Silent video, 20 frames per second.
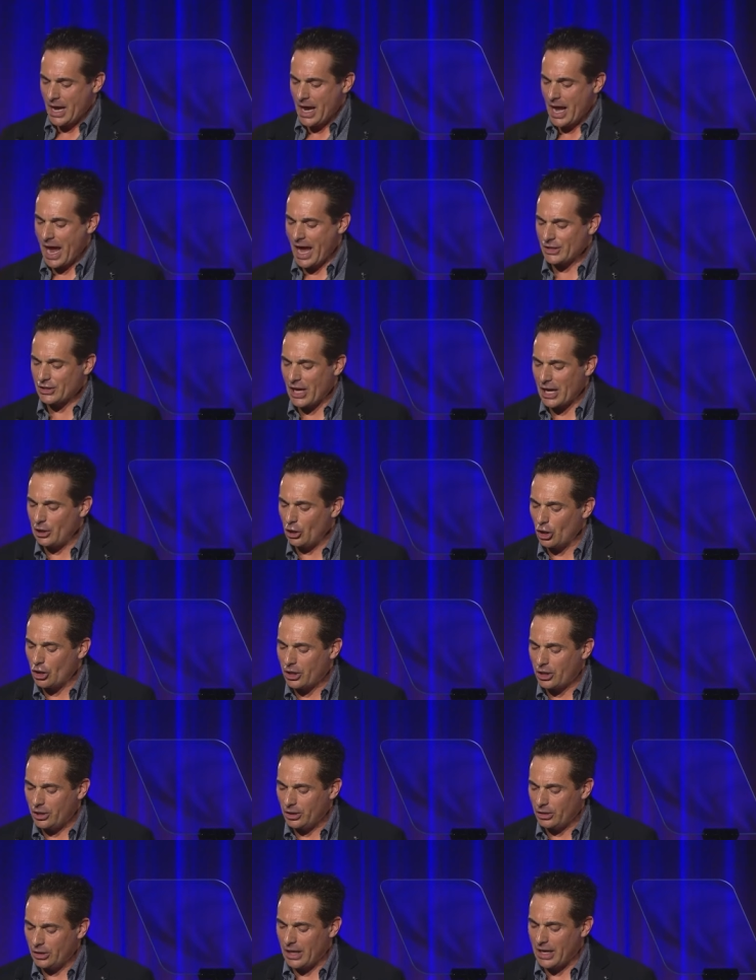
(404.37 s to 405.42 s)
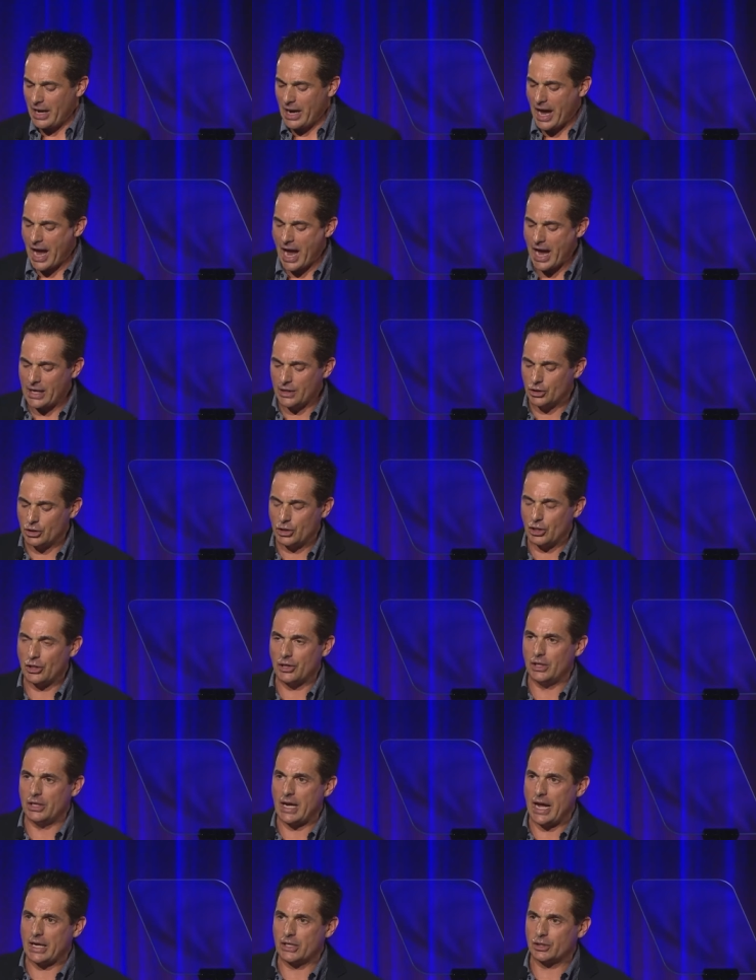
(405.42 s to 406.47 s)
As I look ahead to
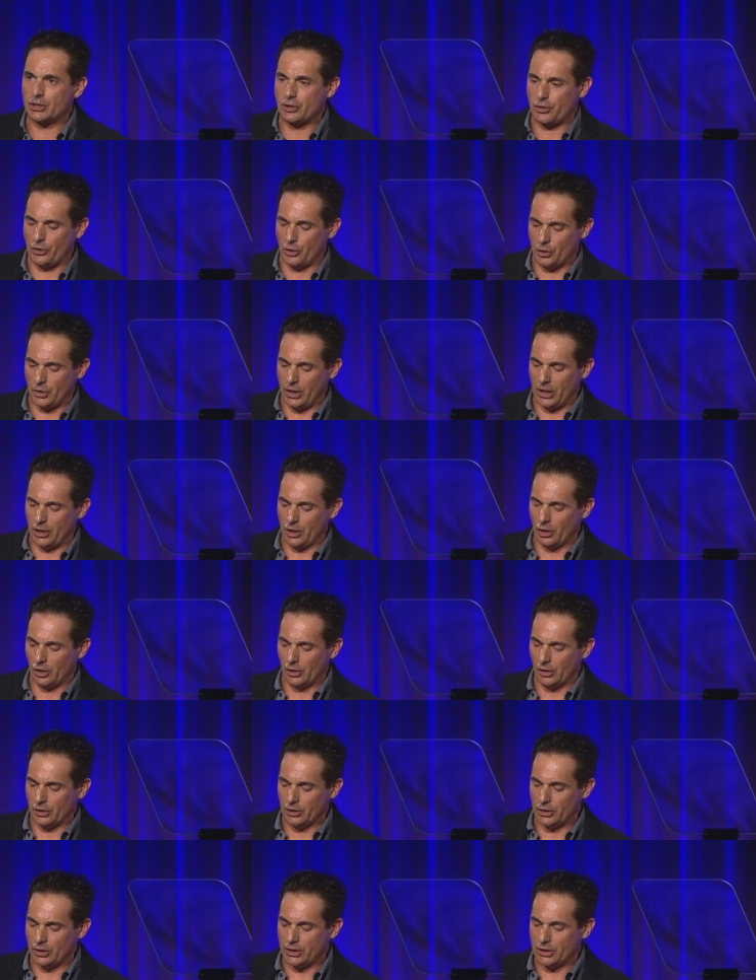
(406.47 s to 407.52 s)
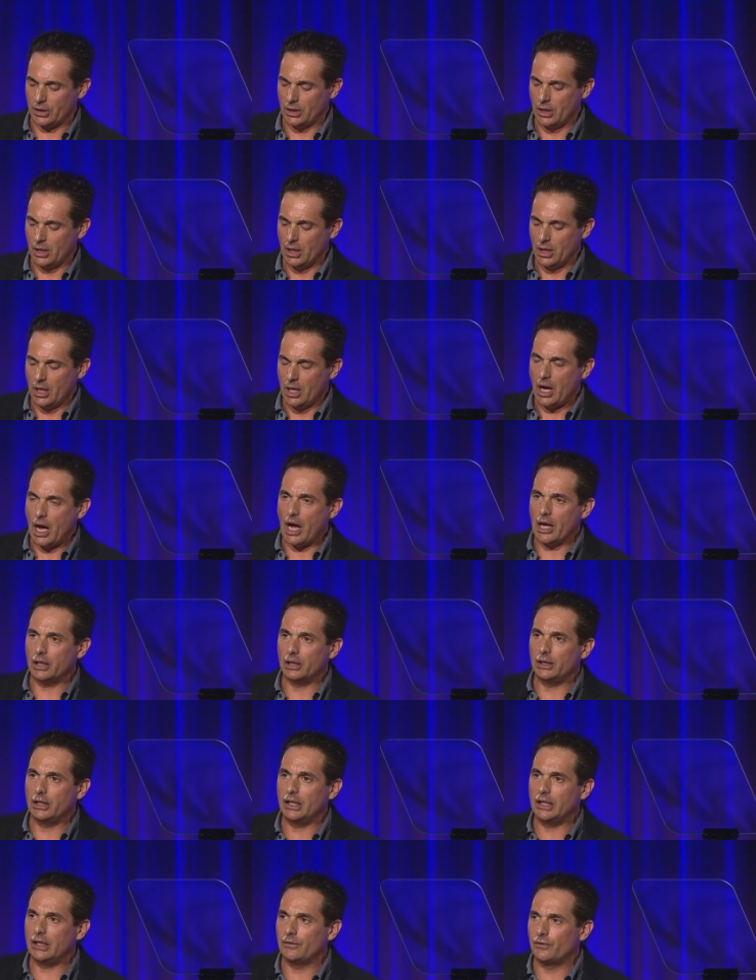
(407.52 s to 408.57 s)
the next 30 years, I
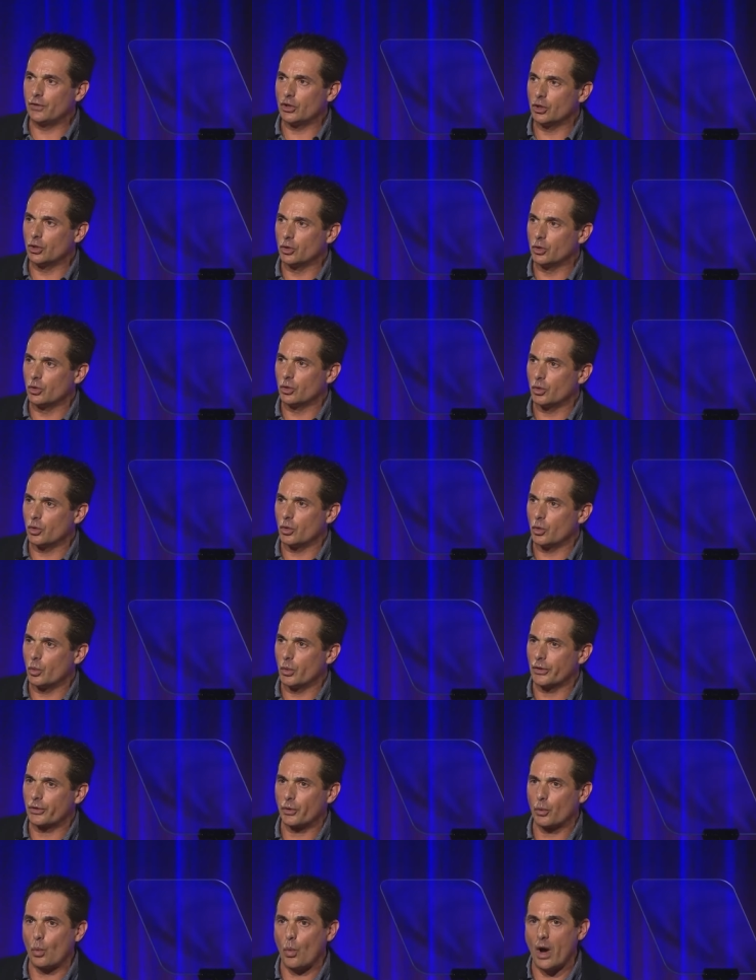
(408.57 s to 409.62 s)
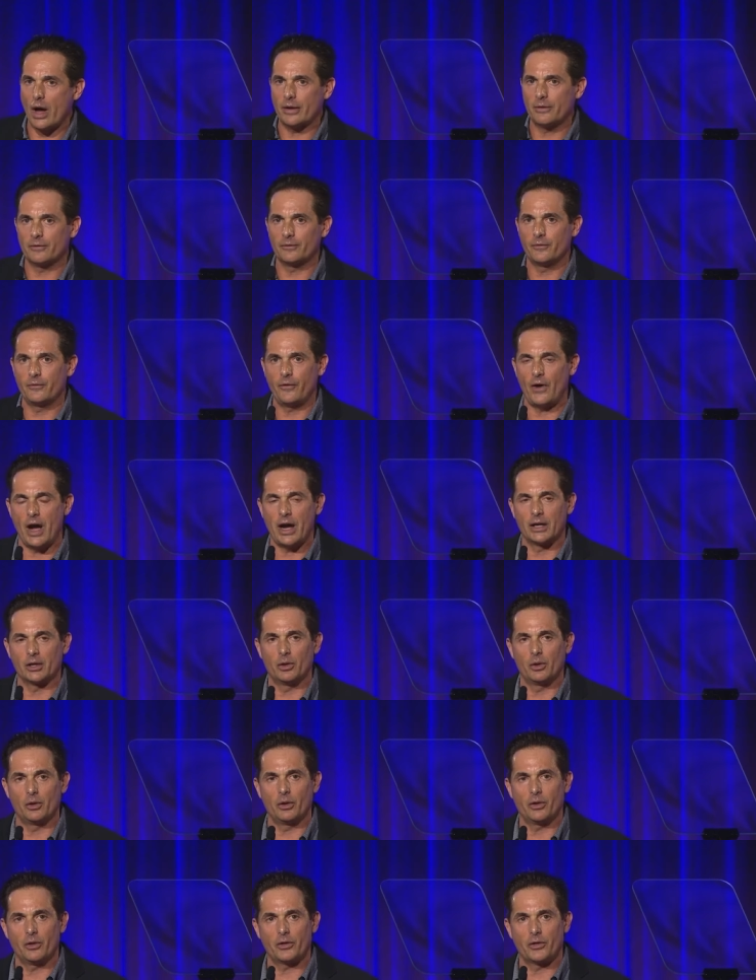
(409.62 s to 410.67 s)
leave you with one
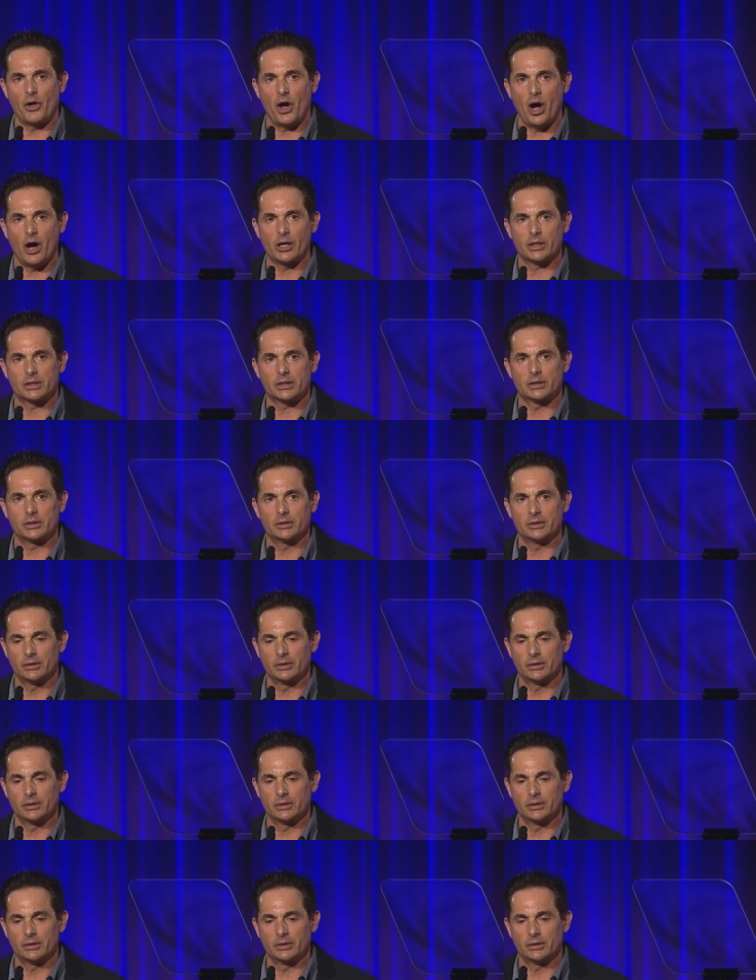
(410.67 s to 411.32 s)
final thought.